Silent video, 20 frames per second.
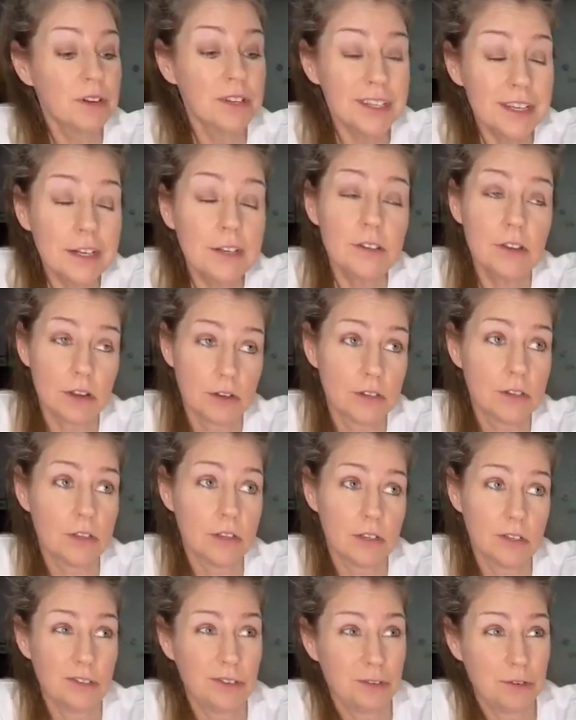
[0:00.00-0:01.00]
But your TikTok's
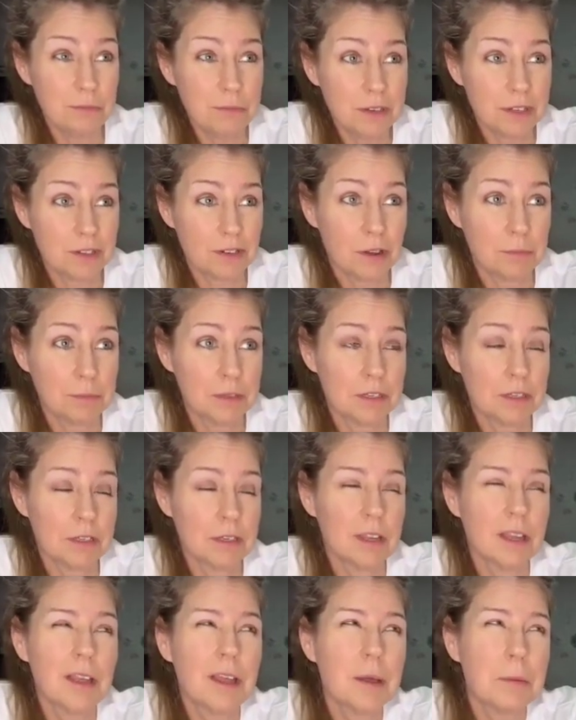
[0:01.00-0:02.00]
good too, Miss
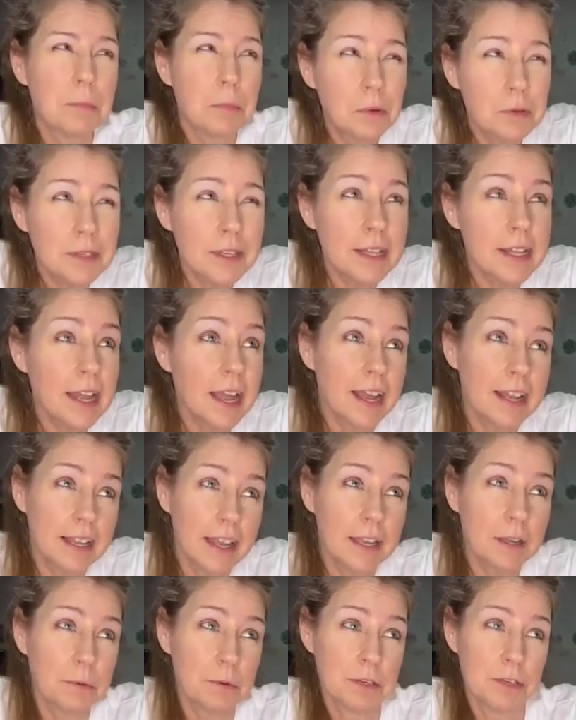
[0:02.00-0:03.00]
Thomason. Mostly I
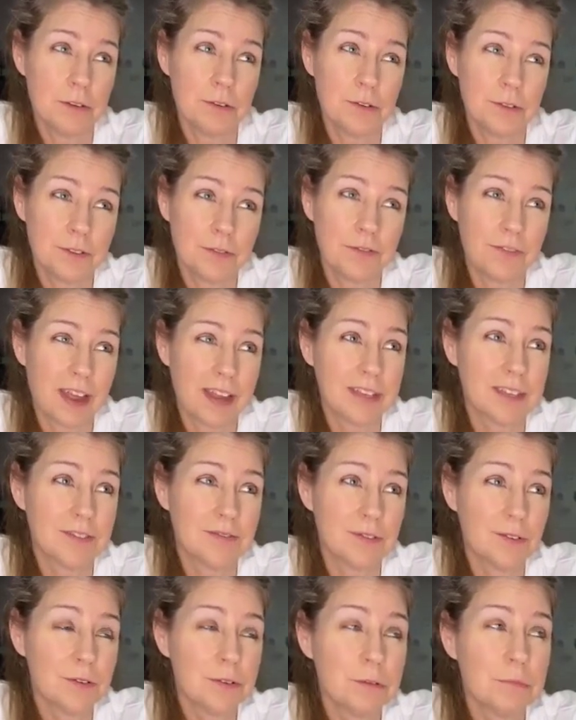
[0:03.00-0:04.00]
like when you do the
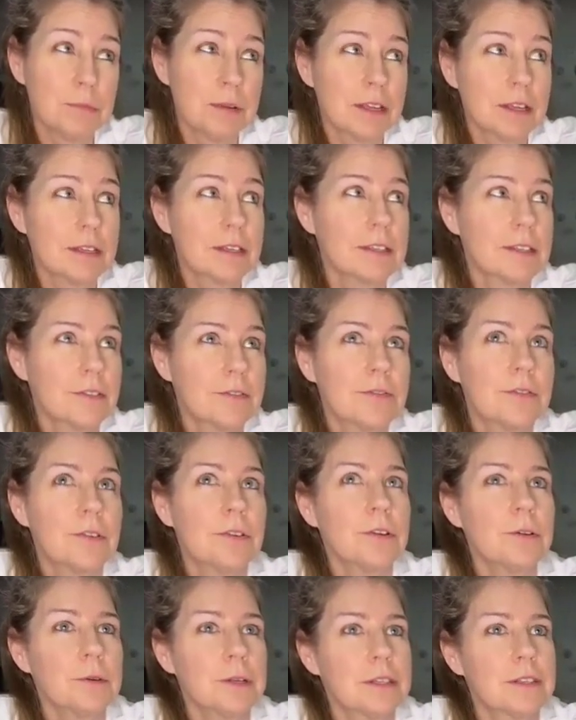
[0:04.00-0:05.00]
fast food because the
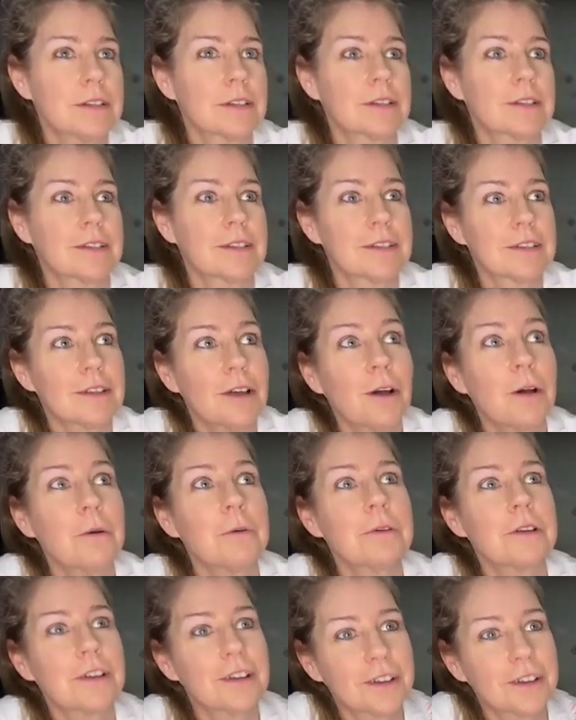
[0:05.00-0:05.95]
food always looks so